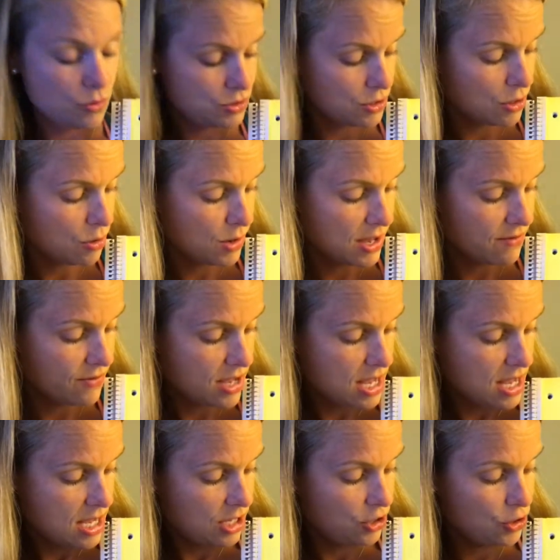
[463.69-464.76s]
So if,
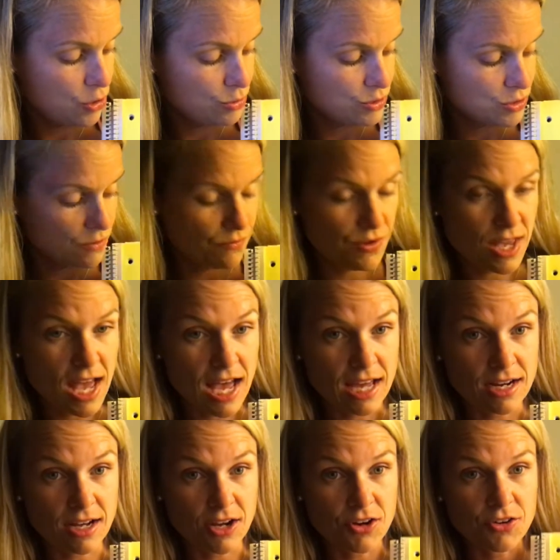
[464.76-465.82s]
you know, Sophia
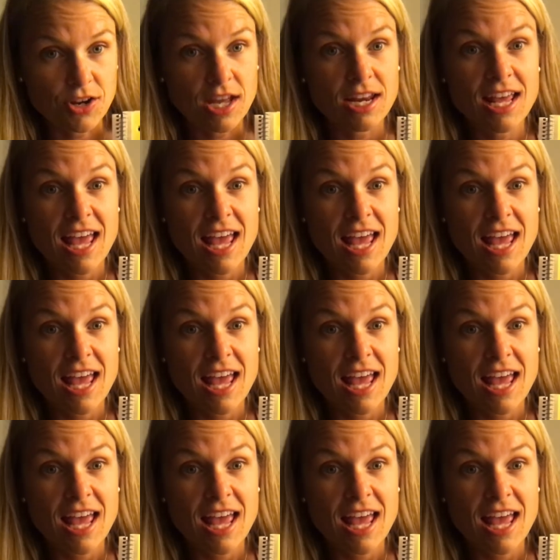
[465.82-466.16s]
had 100